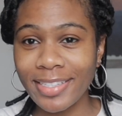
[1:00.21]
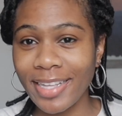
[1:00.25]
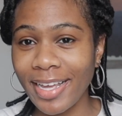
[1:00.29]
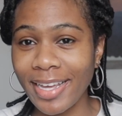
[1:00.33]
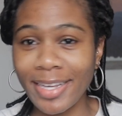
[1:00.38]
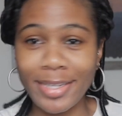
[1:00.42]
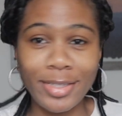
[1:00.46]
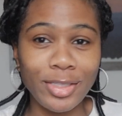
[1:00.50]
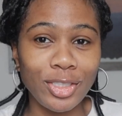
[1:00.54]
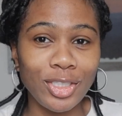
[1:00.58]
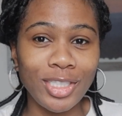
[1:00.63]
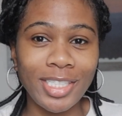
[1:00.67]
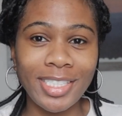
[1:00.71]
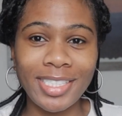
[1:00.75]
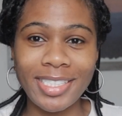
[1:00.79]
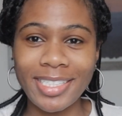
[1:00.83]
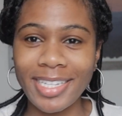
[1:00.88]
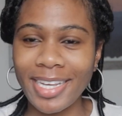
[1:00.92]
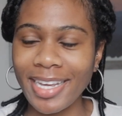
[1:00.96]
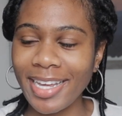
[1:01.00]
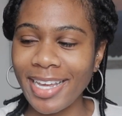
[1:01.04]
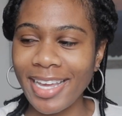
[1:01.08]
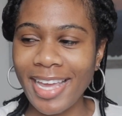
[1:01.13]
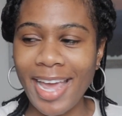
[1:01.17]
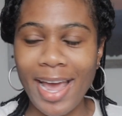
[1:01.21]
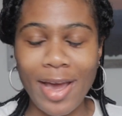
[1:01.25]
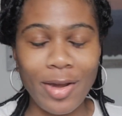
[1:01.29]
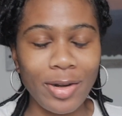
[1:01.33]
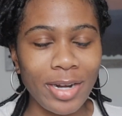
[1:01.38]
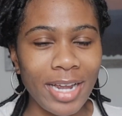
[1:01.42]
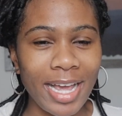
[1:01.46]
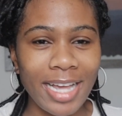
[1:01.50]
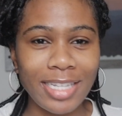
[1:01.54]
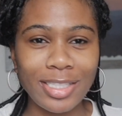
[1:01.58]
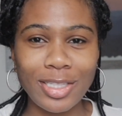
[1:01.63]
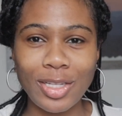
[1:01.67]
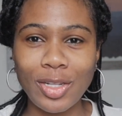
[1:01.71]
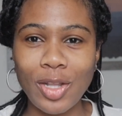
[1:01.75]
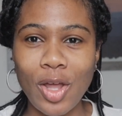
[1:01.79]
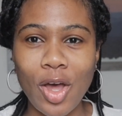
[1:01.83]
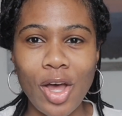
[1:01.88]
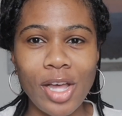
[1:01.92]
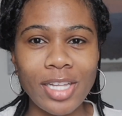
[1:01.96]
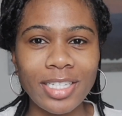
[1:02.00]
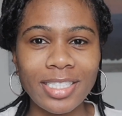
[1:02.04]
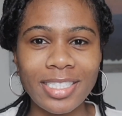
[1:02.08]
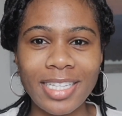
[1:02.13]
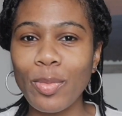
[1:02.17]
Like, just count it as a
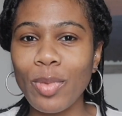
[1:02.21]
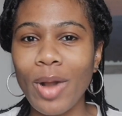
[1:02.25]
loss.